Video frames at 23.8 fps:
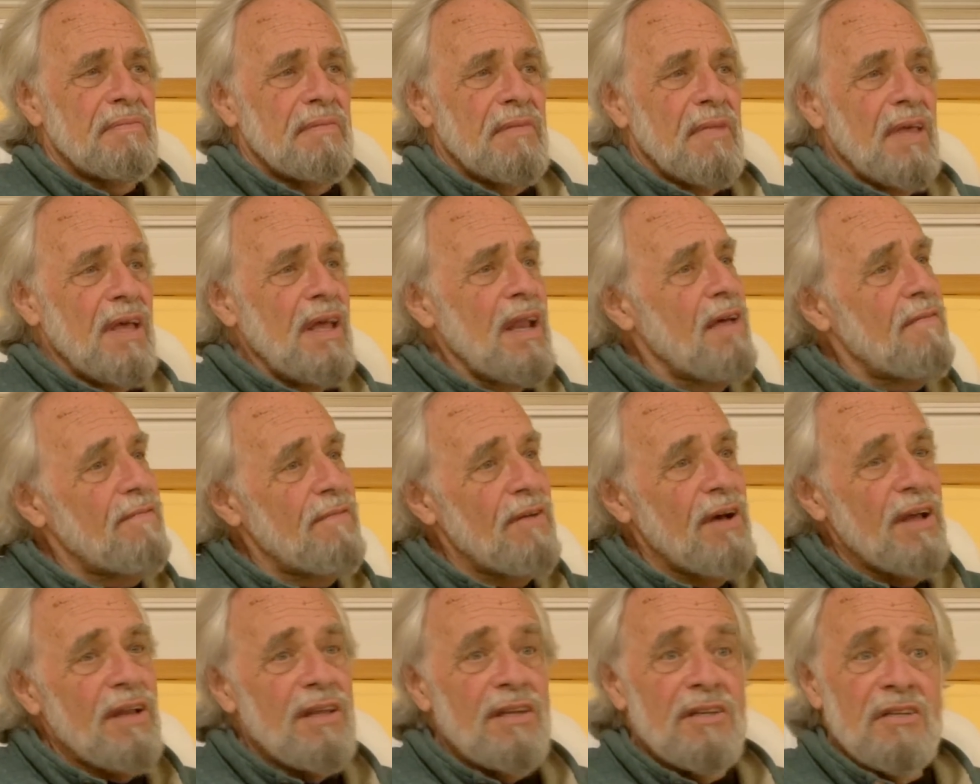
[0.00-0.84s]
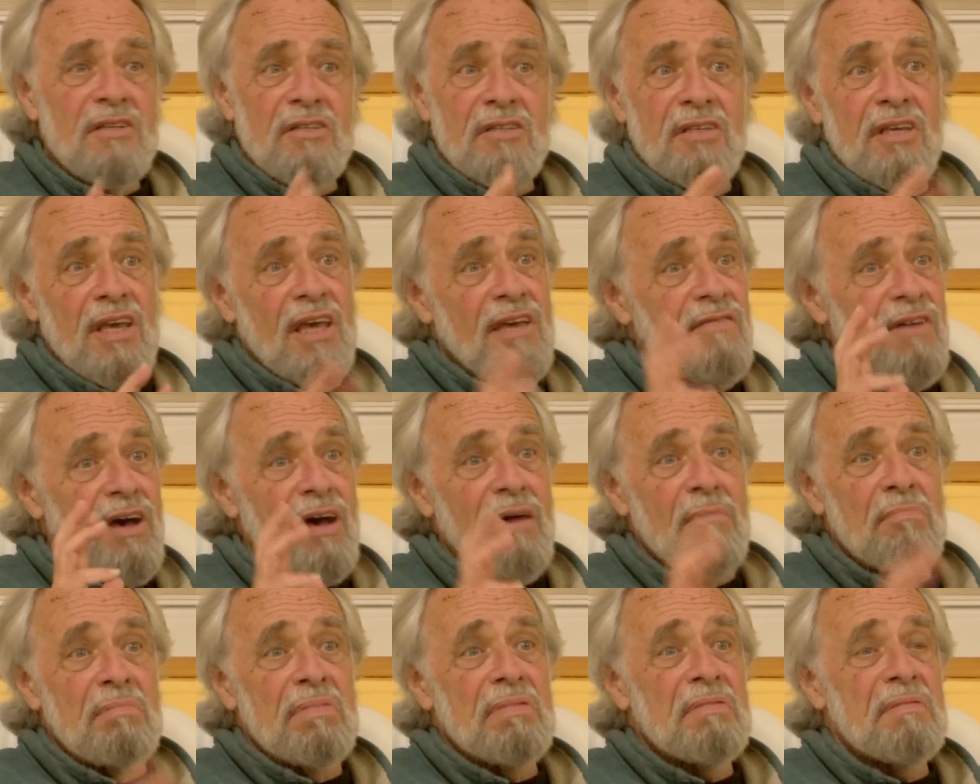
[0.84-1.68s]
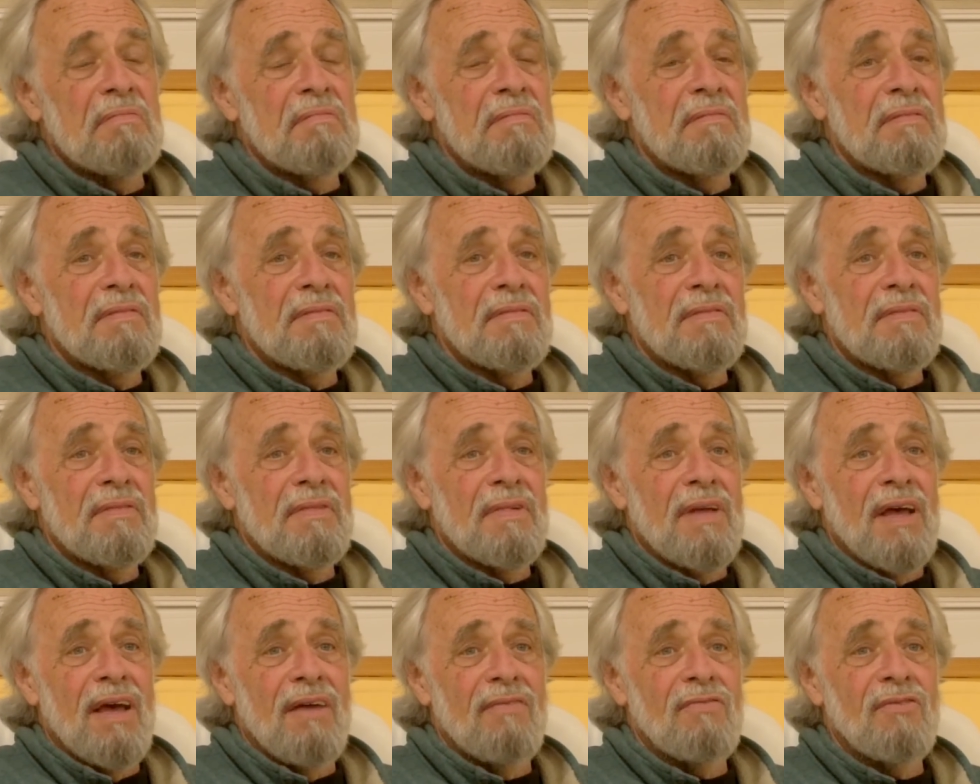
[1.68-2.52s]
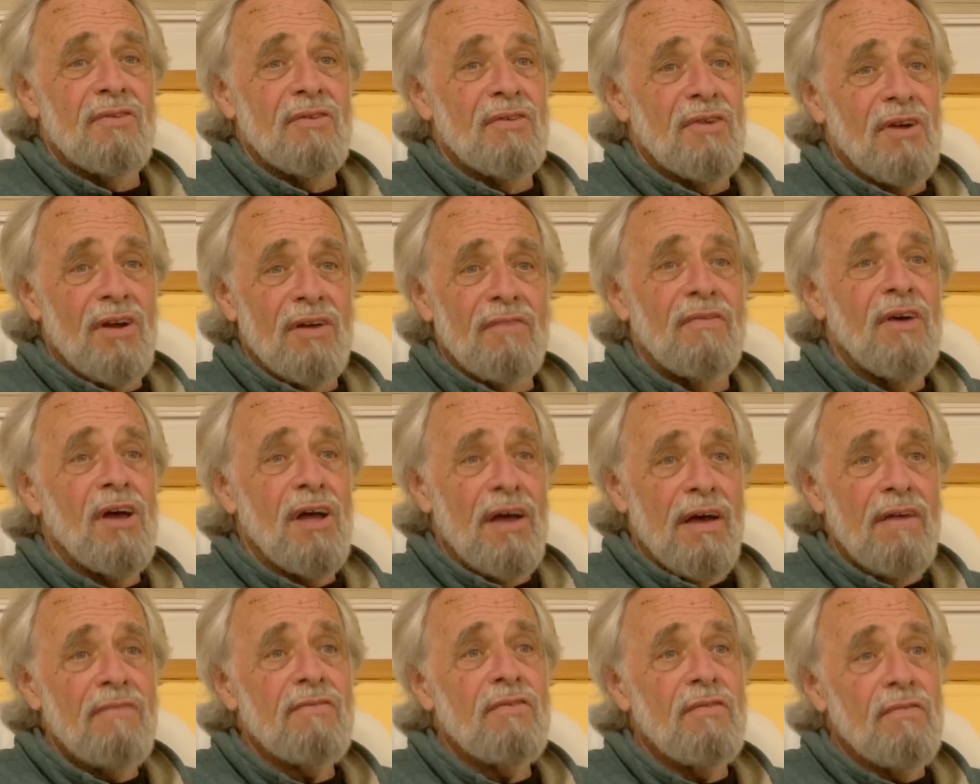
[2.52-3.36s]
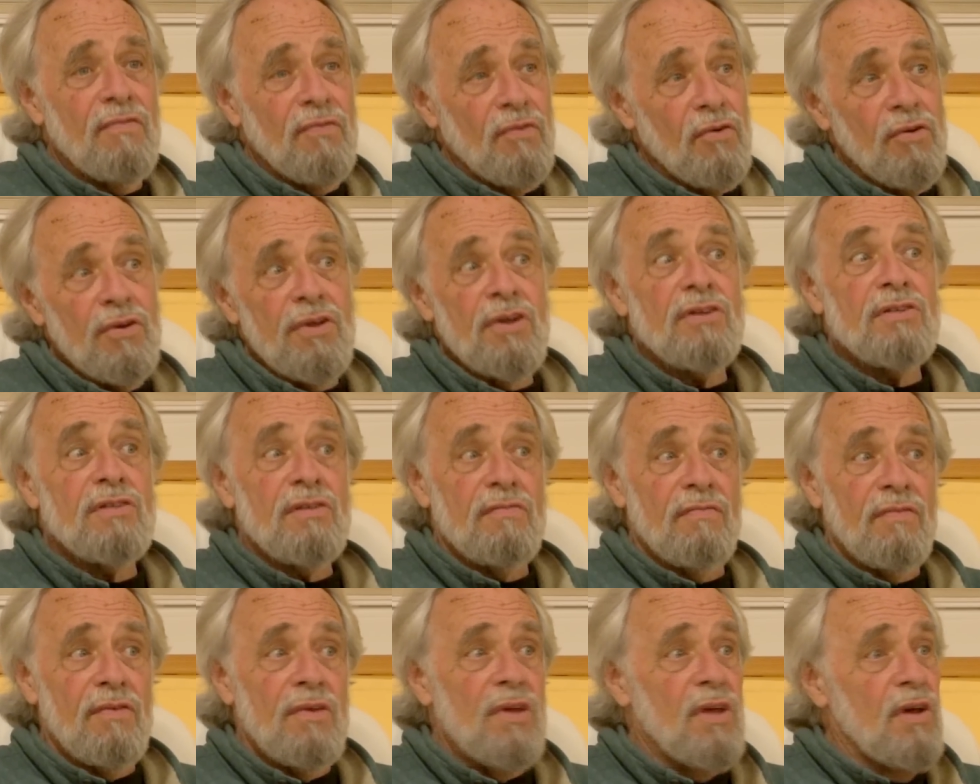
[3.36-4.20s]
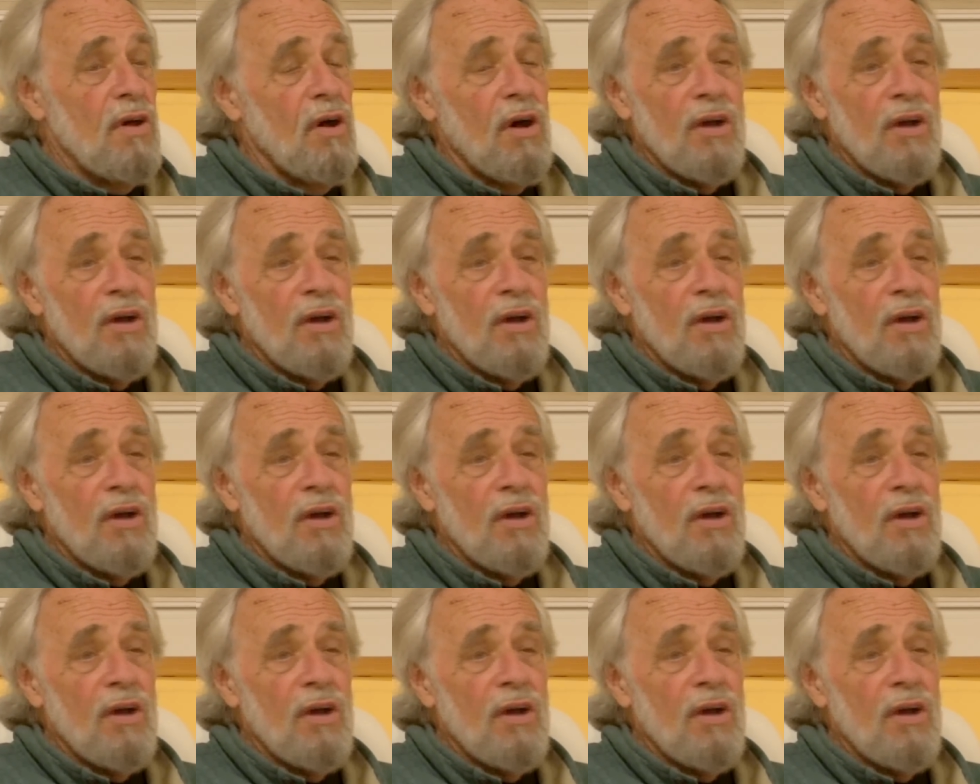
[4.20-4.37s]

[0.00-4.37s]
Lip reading: And I finally just gave up. After 4 years of